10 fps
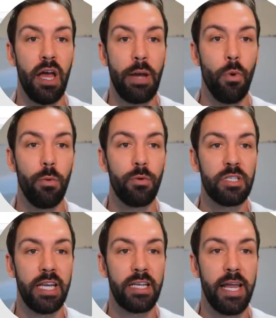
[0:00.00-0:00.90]
And what we'll
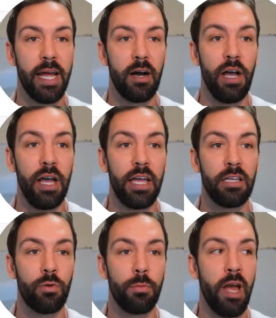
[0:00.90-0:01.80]
see now
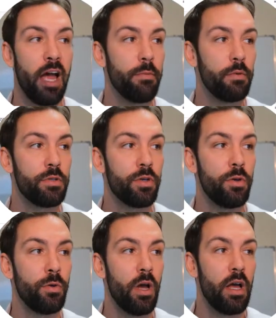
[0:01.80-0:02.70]
is we'll be able
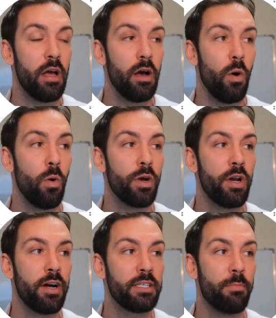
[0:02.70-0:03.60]
to
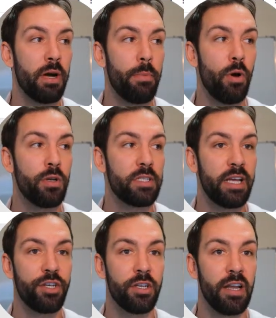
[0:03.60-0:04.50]
organize by per
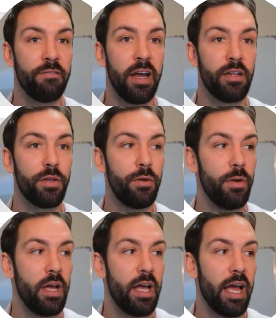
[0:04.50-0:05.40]
session
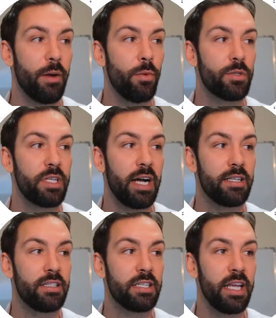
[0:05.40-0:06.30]
value, and we'll start
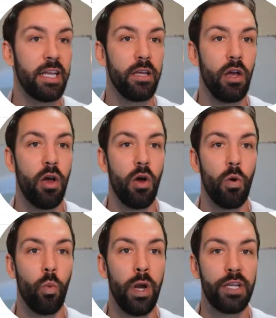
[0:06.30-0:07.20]
to see
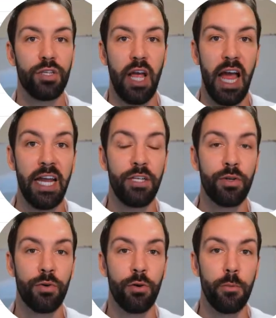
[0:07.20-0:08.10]
which
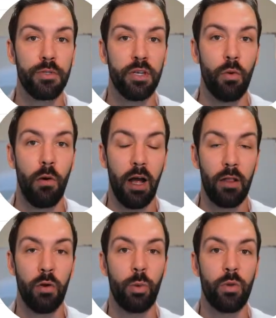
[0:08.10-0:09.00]
age groups
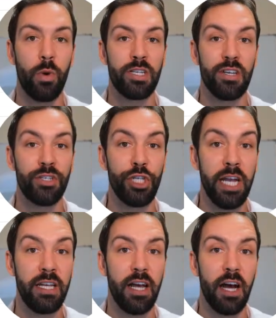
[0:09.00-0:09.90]
along with which
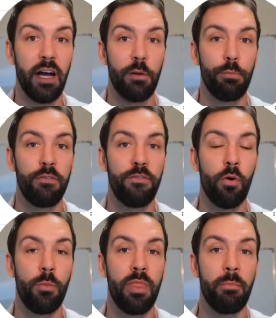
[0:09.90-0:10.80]
gender
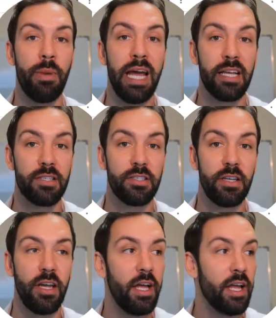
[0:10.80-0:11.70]
perform the best.
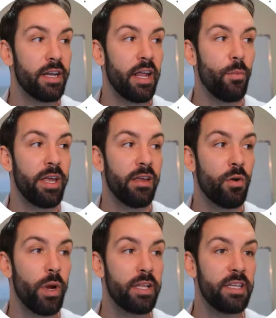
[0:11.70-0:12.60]
Now we can
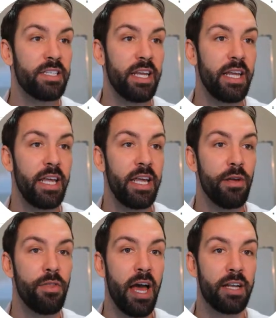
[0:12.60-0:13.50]
quickly see here
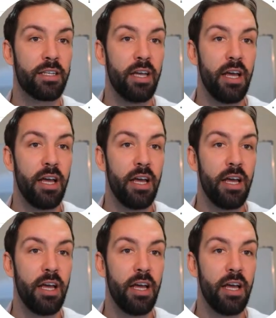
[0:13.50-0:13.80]
that